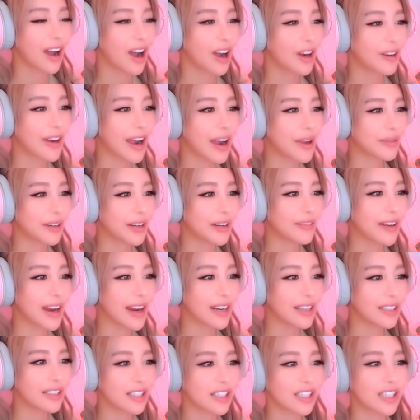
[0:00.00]
All right, we
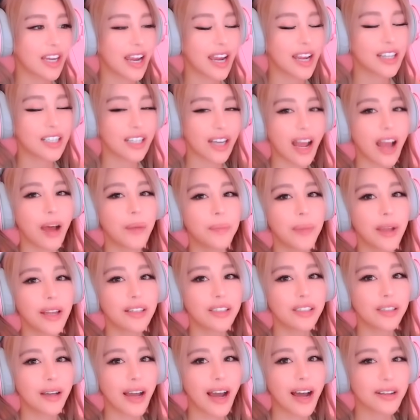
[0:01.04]
ready to change up
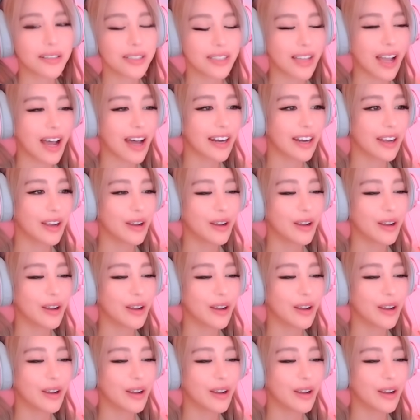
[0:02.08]
into our starter